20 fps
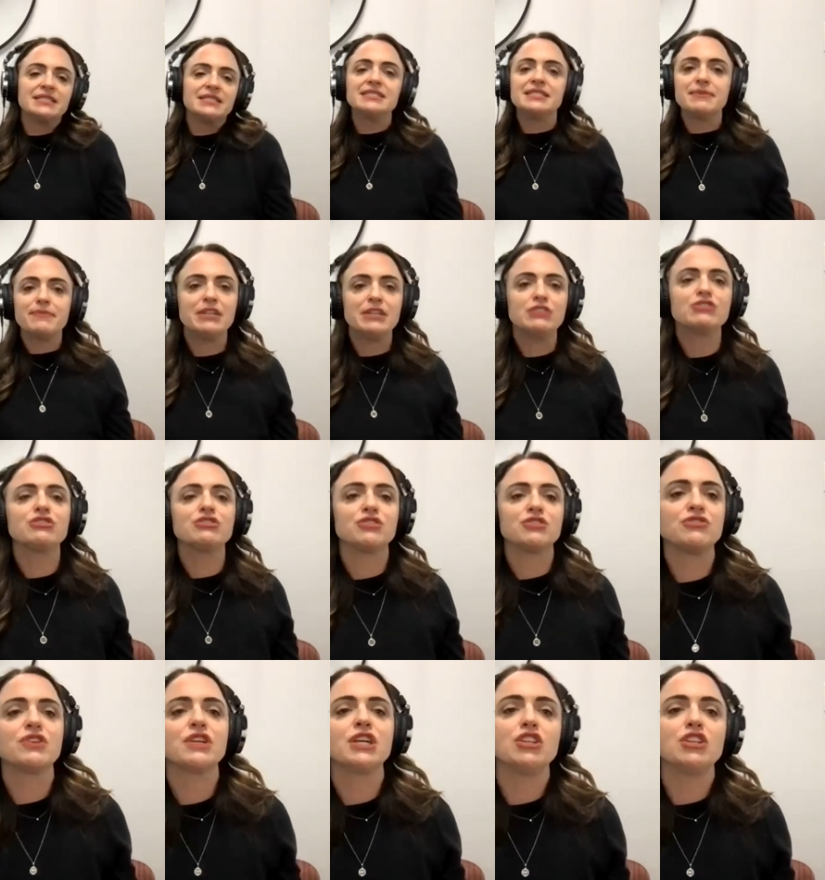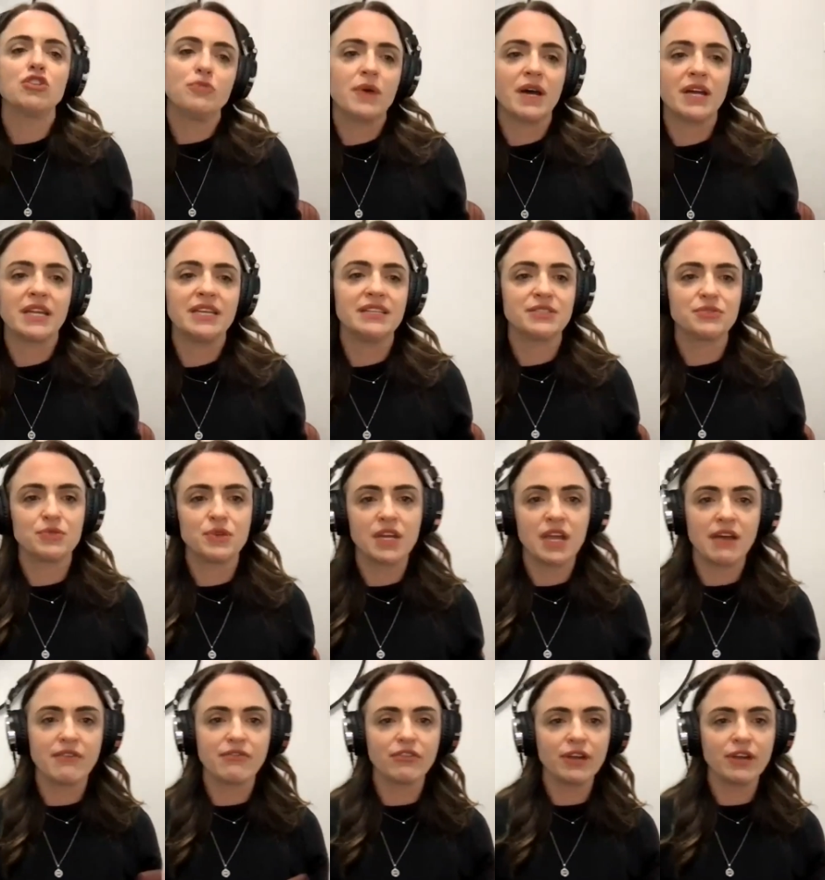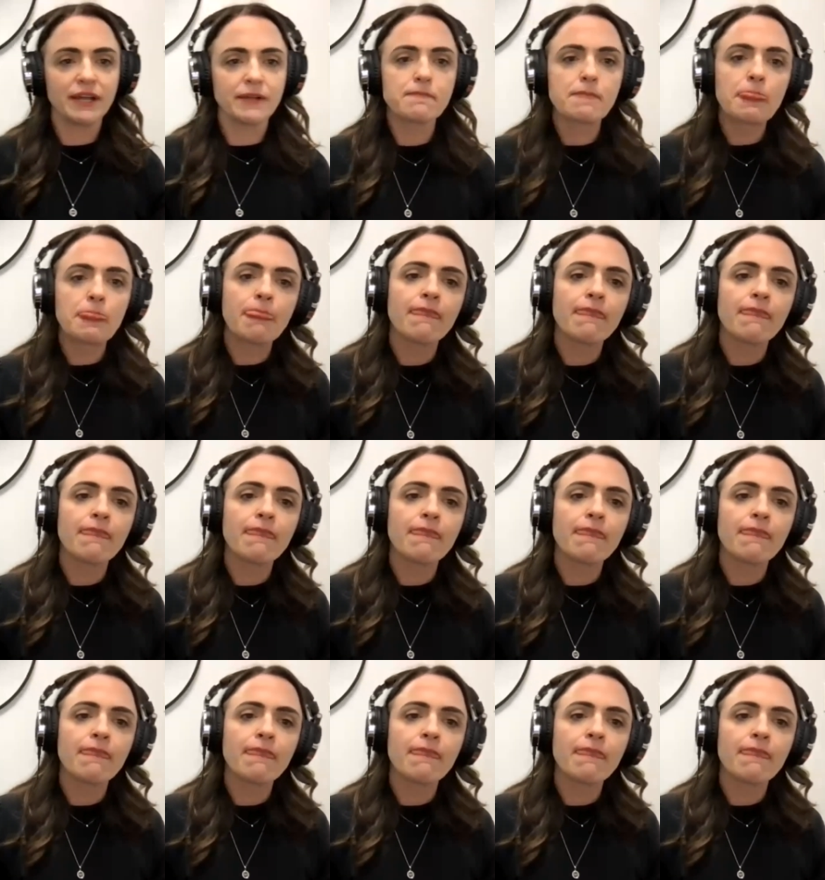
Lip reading: it's a major surgery and your body is recovering.